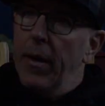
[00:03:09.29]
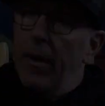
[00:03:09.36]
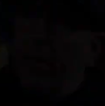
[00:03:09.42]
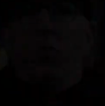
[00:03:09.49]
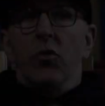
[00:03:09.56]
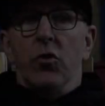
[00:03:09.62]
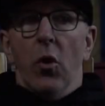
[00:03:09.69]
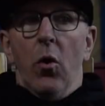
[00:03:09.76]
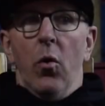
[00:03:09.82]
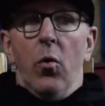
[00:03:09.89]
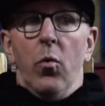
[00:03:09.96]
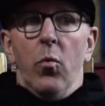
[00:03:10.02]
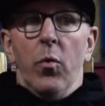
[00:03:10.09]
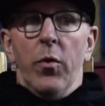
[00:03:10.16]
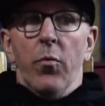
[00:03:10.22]
Yeah.
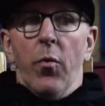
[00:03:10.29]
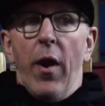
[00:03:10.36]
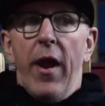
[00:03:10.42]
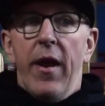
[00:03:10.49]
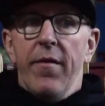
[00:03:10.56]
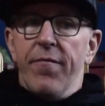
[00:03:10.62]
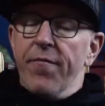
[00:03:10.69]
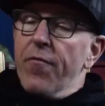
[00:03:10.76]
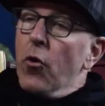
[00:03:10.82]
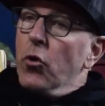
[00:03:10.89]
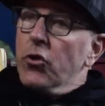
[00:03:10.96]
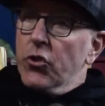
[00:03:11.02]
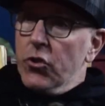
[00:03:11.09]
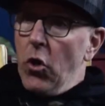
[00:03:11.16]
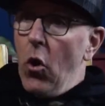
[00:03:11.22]
So when Ray
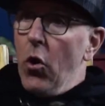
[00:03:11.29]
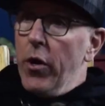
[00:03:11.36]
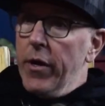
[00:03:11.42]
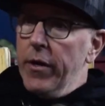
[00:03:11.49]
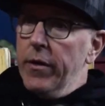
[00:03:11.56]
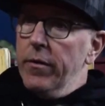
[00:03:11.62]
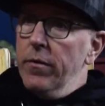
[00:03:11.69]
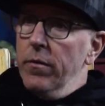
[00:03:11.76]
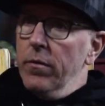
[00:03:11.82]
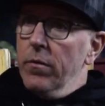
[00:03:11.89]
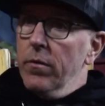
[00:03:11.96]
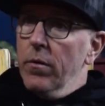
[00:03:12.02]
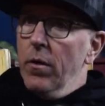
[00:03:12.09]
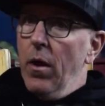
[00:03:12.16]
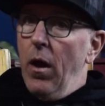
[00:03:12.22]
first started
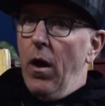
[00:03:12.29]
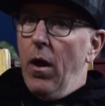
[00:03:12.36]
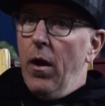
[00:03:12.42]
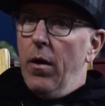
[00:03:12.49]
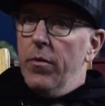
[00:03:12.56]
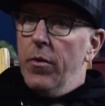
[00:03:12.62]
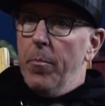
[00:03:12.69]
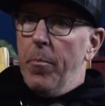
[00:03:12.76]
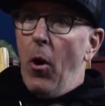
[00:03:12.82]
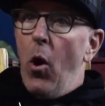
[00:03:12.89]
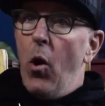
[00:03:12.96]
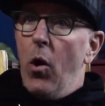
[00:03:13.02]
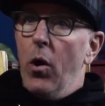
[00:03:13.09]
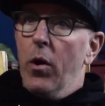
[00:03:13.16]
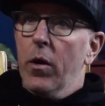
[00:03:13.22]
the
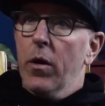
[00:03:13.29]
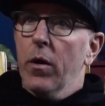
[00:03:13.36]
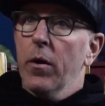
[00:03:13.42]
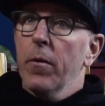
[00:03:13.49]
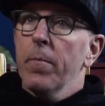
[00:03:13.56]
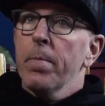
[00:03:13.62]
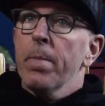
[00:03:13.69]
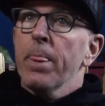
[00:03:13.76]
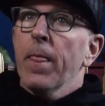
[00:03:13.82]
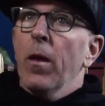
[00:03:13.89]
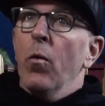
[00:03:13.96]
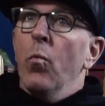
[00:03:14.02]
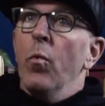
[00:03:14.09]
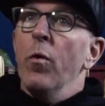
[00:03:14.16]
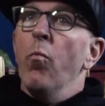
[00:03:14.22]
park,
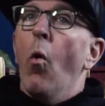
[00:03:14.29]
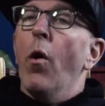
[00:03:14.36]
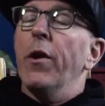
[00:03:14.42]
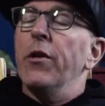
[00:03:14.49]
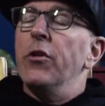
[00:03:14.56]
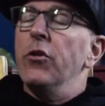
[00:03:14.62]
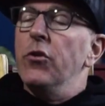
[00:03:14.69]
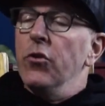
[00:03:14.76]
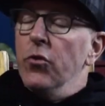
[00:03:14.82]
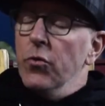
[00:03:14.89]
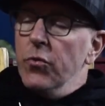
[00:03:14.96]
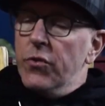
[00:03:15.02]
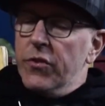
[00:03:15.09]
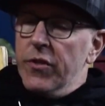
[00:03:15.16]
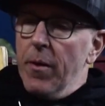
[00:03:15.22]
we wanted to
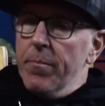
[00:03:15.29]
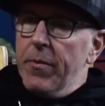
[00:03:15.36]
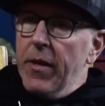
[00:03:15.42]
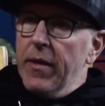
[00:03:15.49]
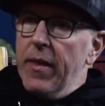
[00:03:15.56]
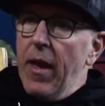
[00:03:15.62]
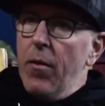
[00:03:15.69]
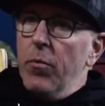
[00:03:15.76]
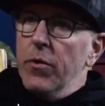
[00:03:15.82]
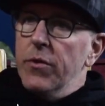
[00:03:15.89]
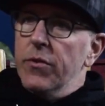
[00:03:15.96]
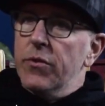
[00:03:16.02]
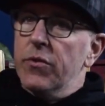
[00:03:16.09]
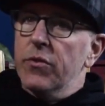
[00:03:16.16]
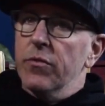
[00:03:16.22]
do something that
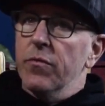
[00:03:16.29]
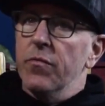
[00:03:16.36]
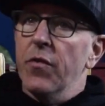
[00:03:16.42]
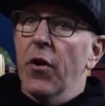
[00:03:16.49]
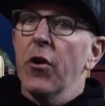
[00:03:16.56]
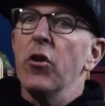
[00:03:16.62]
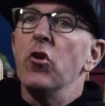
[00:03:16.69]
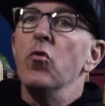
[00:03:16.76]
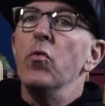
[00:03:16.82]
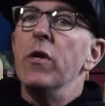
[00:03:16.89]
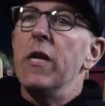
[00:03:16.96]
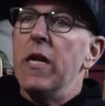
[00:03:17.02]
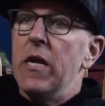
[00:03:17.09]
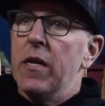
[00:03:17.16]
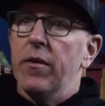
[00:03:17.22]
was very
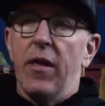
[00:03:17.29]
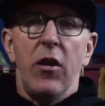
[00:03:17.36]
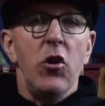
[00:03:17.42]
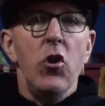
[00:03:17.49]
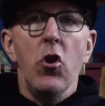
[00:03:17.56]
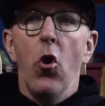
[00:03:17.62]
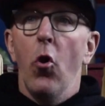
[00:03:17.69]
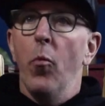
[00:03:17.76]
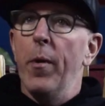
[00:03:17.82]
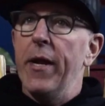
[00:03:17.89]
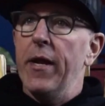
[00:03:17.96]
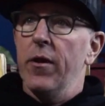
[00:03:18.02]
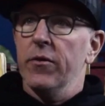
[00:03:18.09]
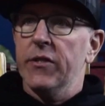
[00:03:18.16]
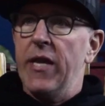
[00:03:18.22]
unique, that
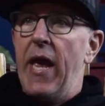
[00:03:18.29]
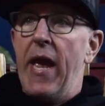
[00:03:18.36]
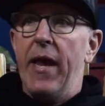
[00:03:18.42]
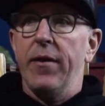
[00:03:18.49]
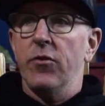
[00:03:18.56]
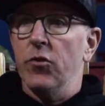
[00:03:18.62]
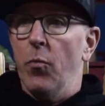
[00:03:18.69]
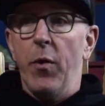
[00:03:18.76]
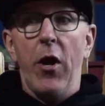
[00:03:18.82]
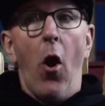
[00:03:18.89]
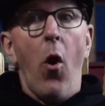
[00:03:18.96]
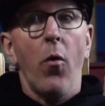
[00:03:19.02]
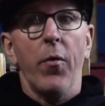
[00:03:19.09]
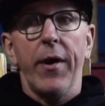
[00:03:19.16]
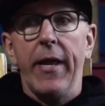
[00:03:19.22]
nobody else had. So we
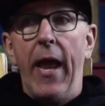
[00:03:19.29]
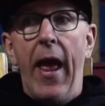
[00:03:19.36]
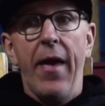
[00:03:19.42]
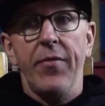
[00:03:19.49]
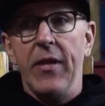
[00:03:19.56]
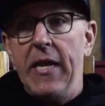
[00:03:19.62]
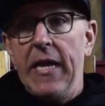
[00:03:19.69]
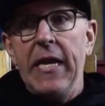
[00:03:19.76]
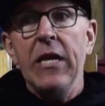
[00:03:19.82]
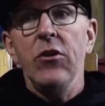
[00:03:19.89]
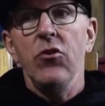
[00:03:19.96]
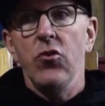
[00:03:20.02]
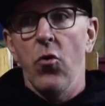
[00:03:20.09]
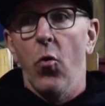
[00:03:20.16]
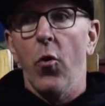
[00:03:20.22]
already had the
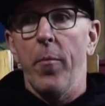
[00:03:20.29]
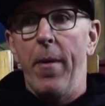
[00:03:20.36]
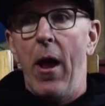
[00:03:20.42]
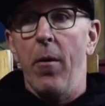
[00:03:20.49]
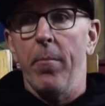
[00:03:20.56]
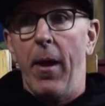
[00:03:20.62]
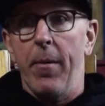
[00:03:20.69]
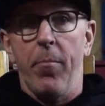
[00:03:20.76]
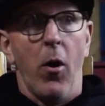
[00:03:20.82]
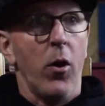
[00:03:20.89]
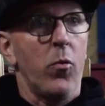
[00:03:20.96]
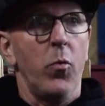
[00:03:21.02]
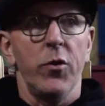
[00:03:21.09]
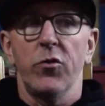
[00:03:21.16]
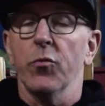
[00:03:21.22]
indoor mountain bike
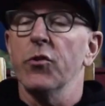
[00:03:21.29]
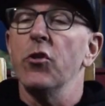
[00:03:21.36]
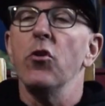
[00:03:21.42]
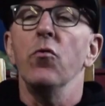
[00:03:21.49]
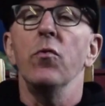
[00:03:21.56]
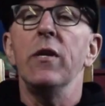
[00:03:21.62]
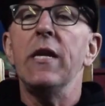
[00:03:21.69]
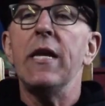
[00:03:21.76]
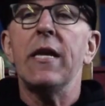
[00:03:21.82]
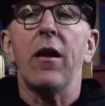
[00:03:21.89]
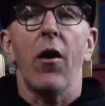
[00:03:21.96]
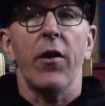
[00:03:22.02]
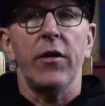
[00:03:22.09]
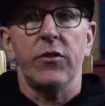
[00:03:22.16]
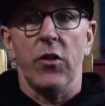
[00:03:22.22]
park, which was
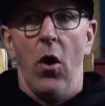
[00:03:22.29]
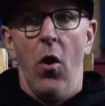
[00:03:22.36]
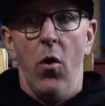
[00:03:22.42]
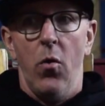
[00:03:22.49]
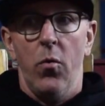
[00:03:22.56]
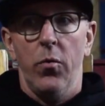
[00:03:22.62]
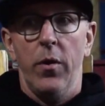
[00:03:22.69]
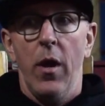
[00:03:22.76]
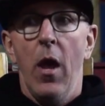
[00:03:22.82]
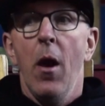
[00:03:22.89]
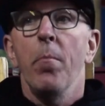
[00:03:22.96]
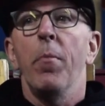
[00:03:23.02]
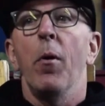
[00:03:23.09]
unique on its own,